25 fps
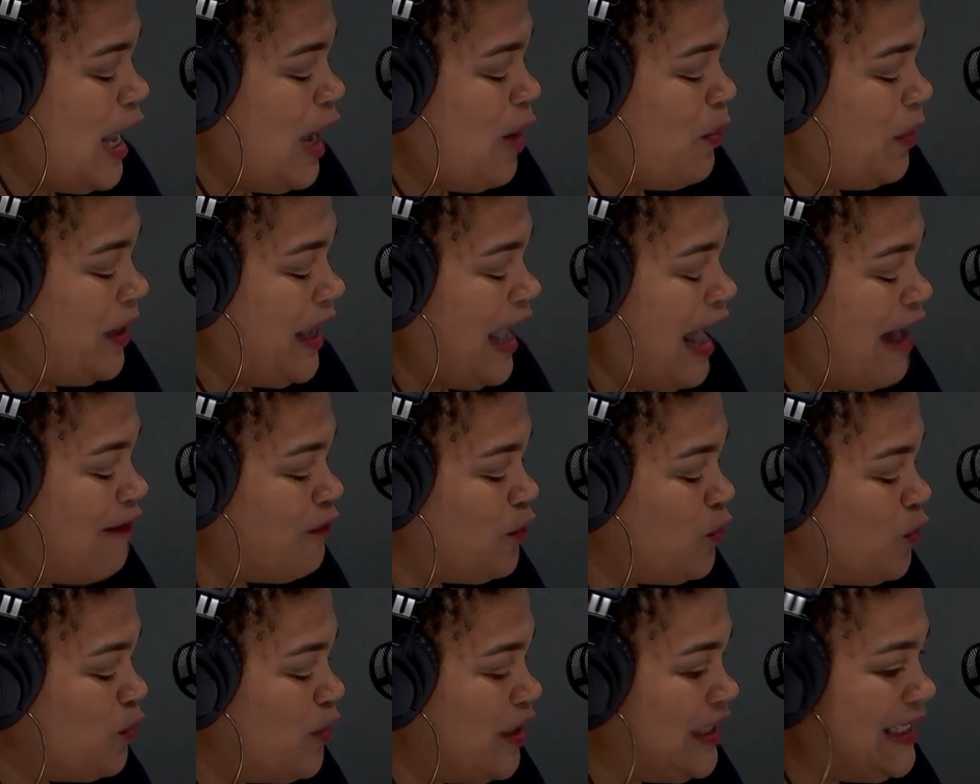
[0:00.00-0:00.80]
We have
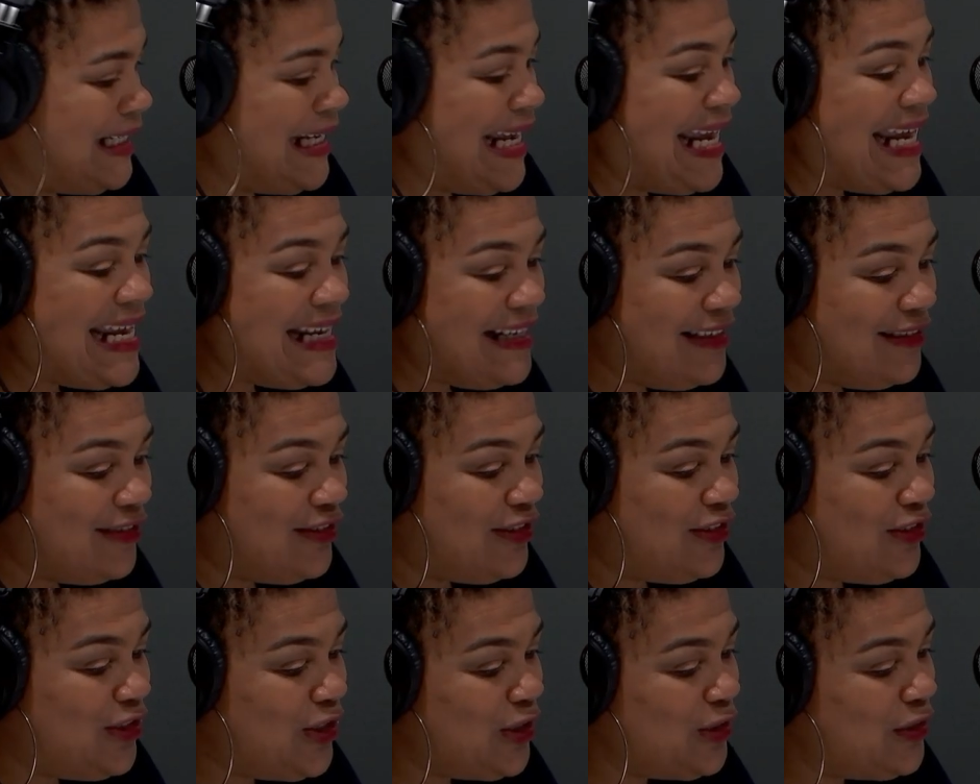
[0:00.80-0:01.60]
already in
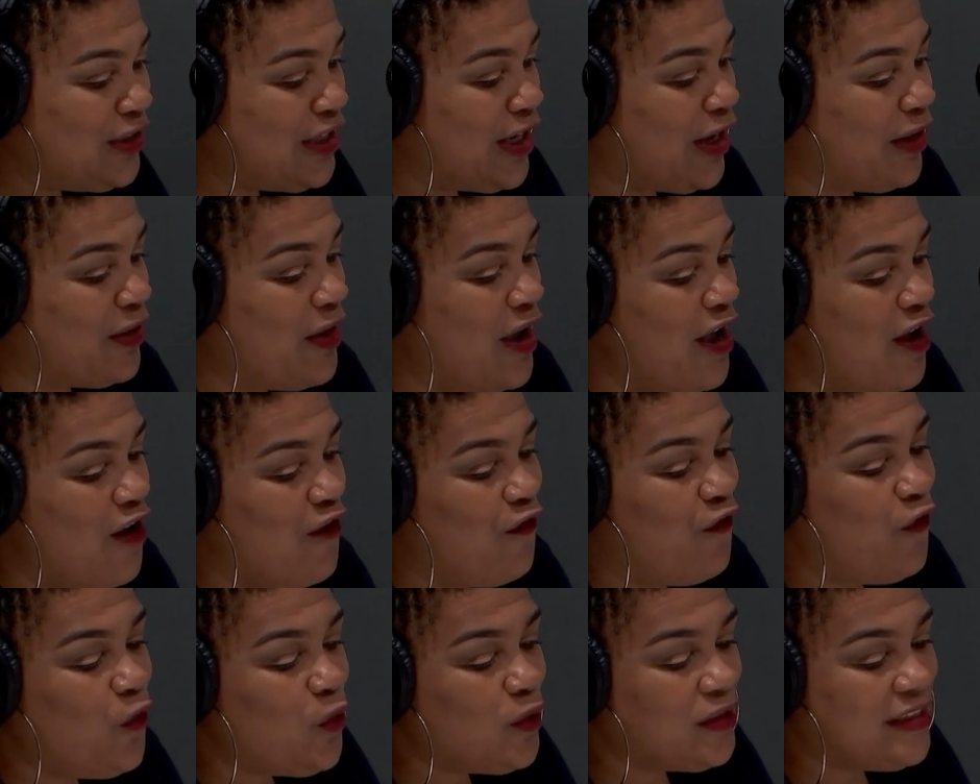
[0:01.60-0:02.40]
studio
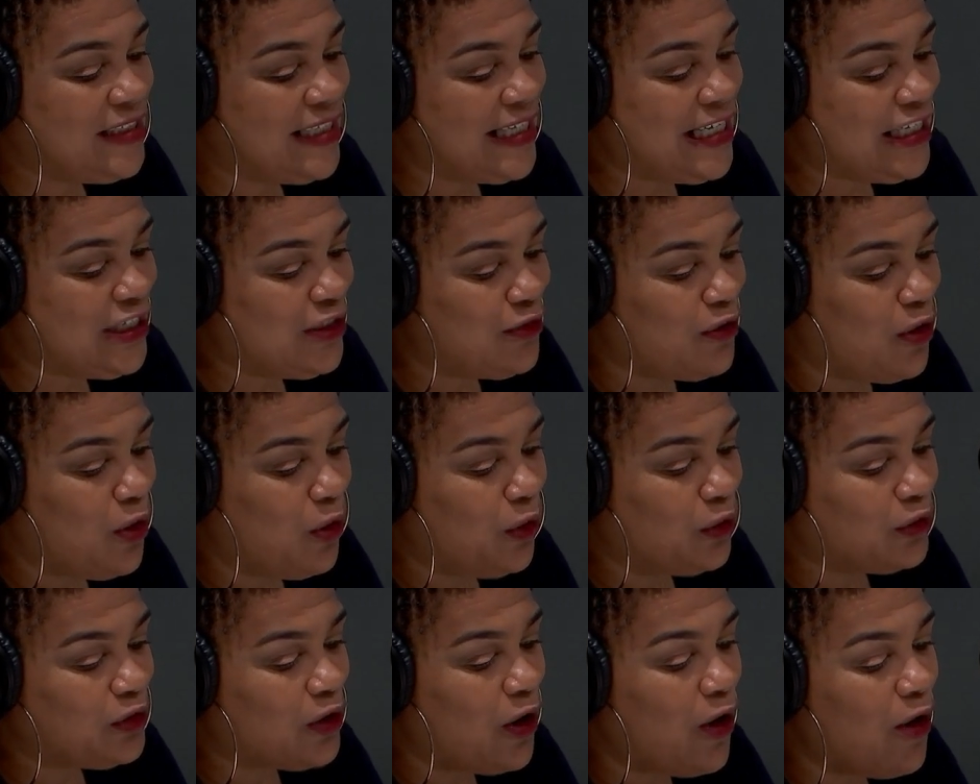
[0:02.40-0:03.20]

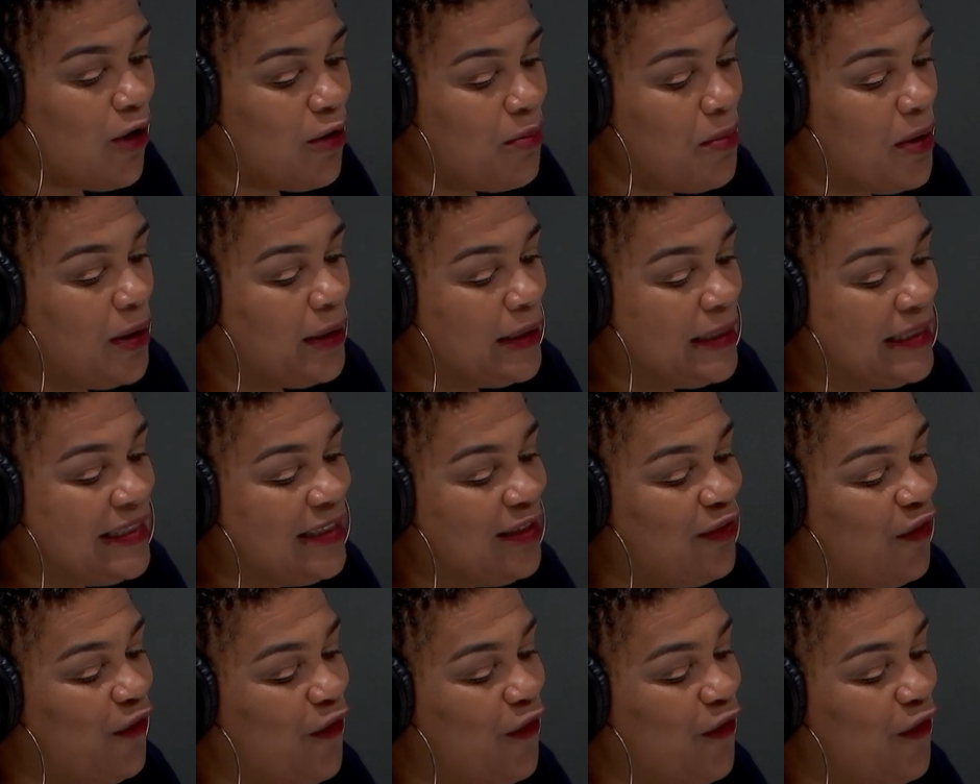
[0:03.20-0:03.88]
14-year-old Armand